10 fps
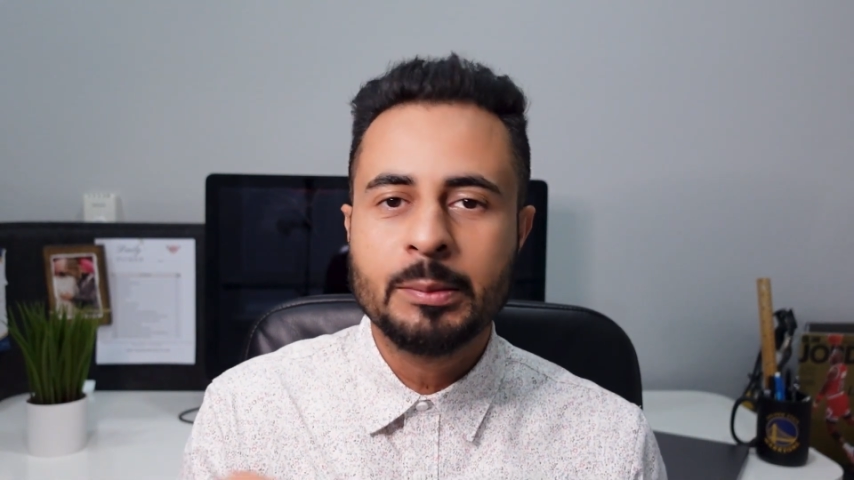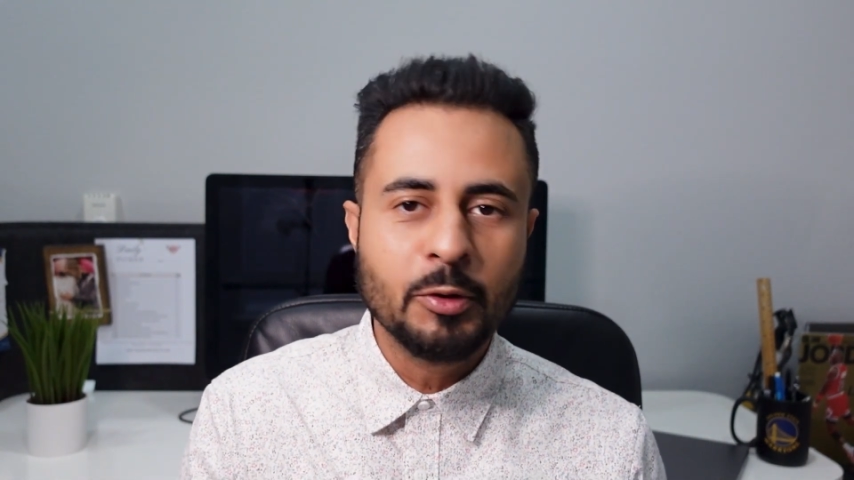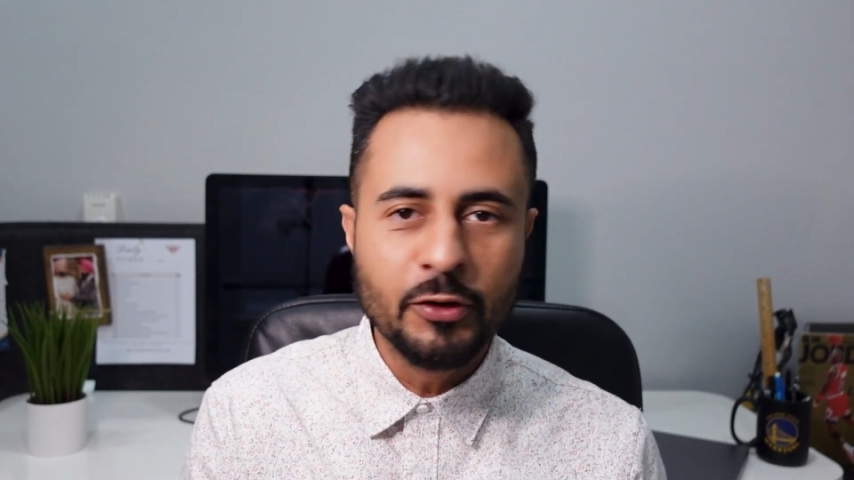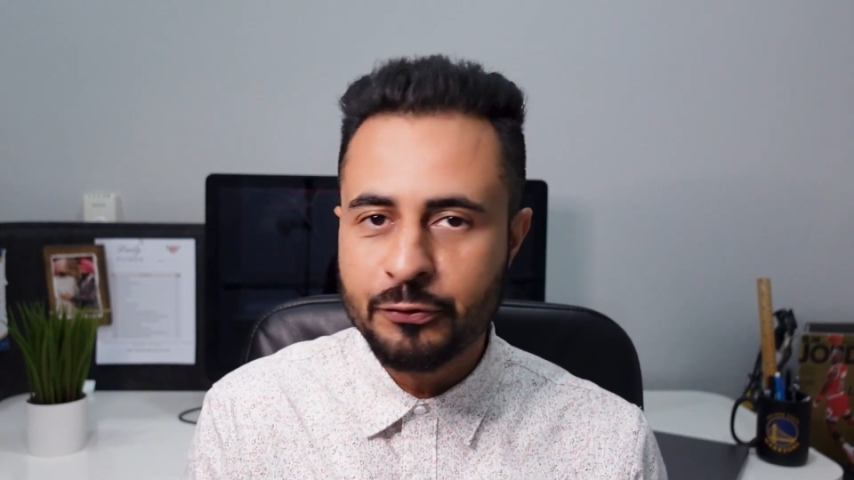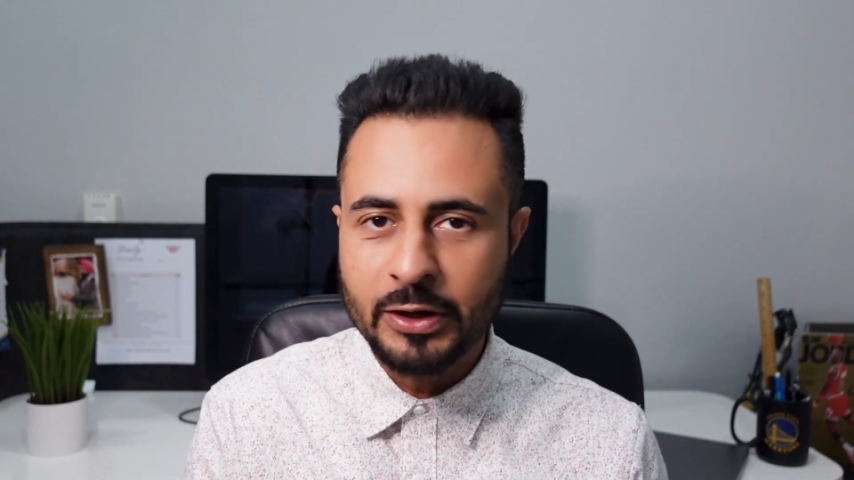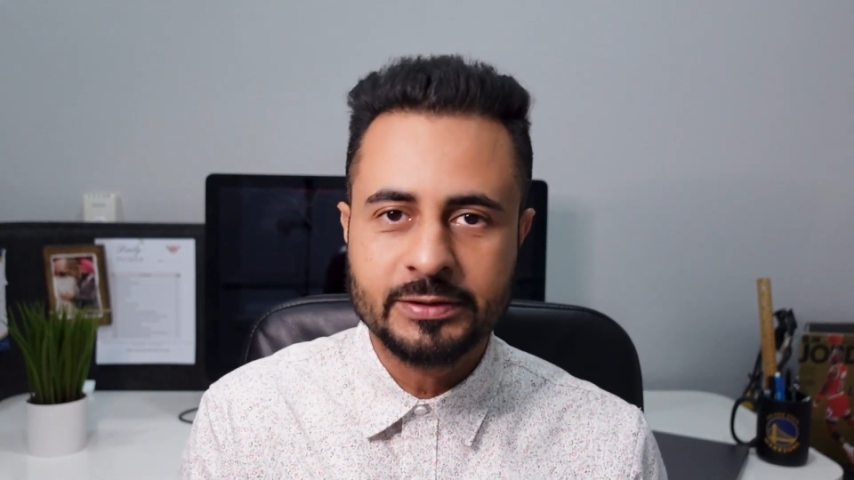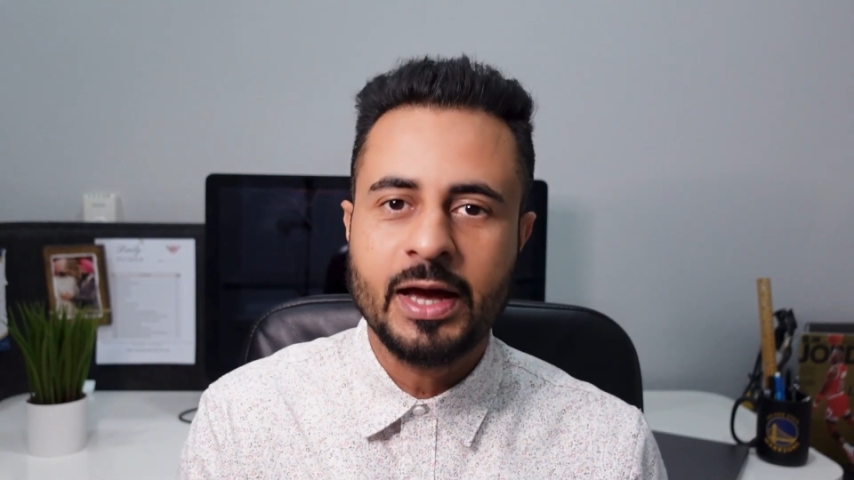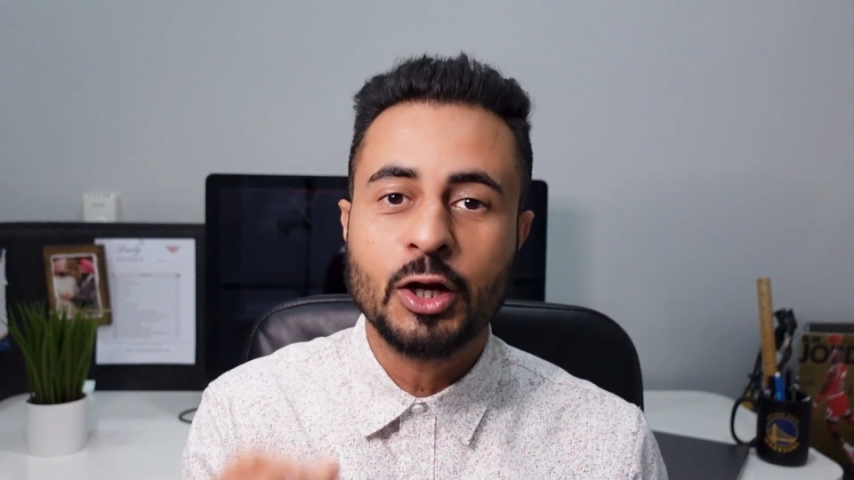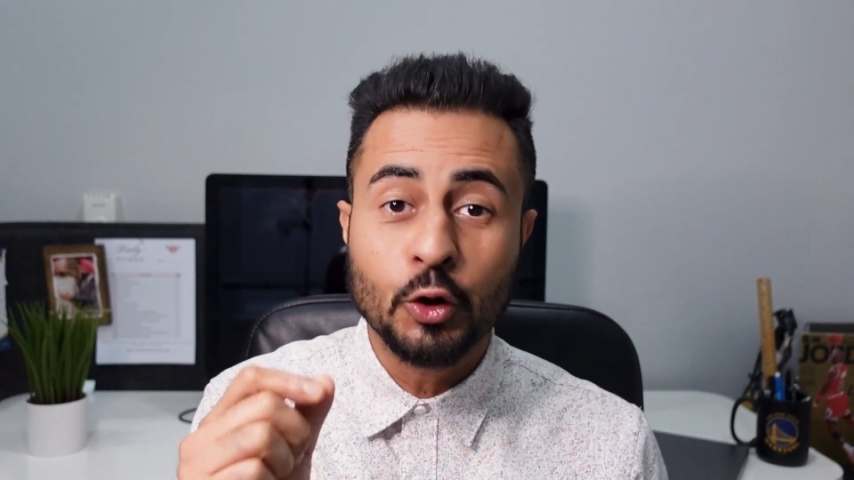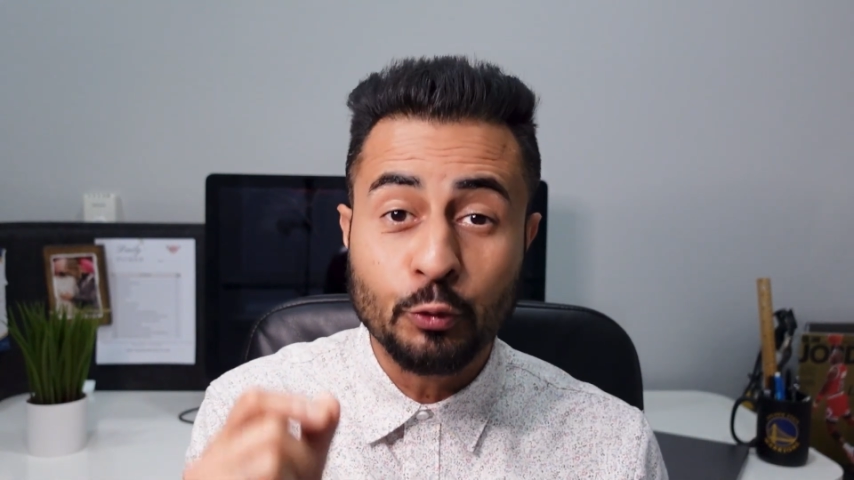let me rephrase
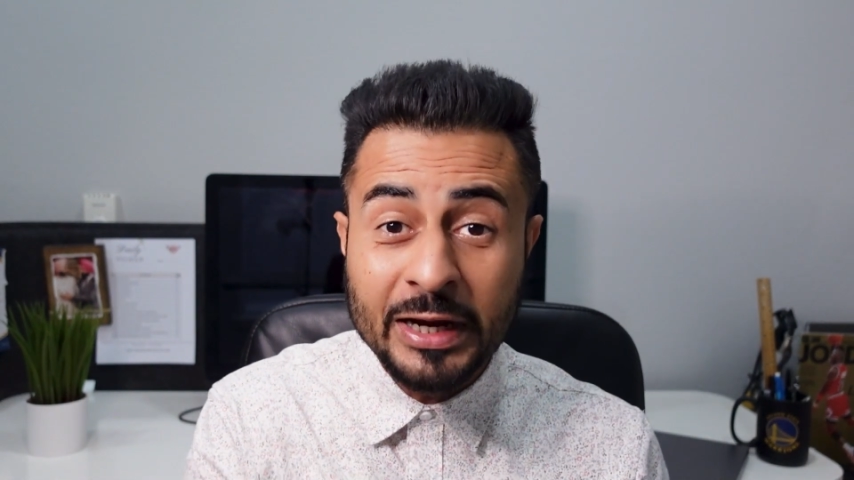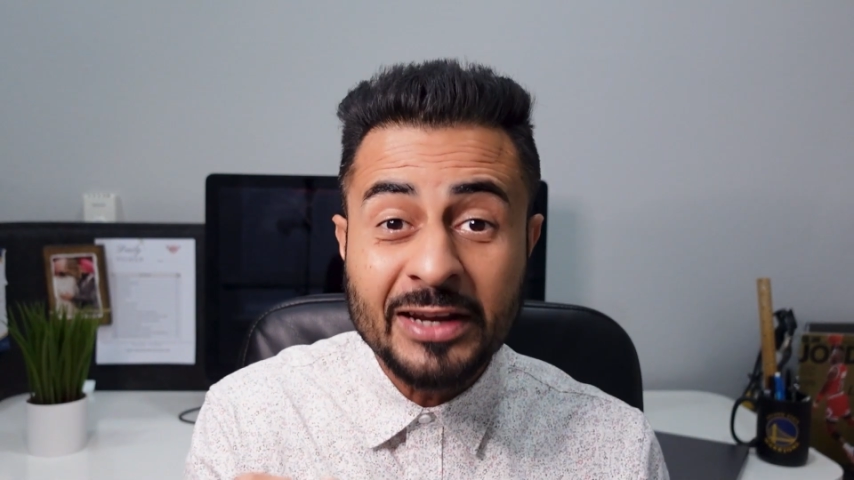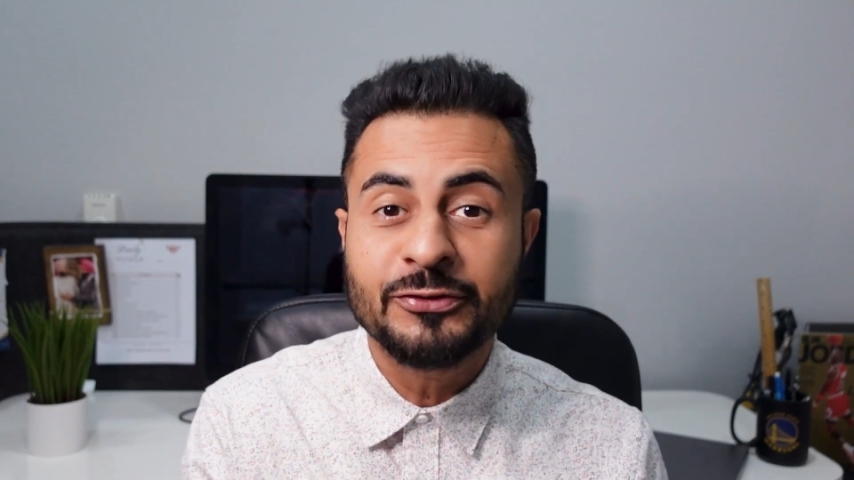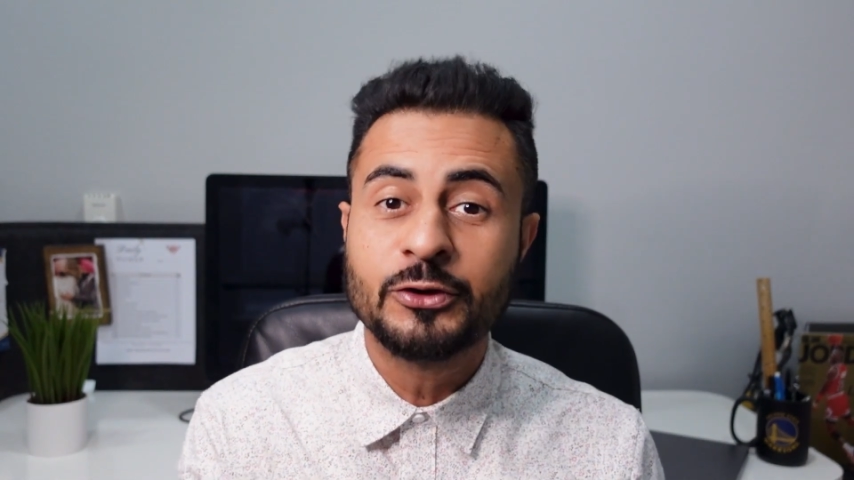that, great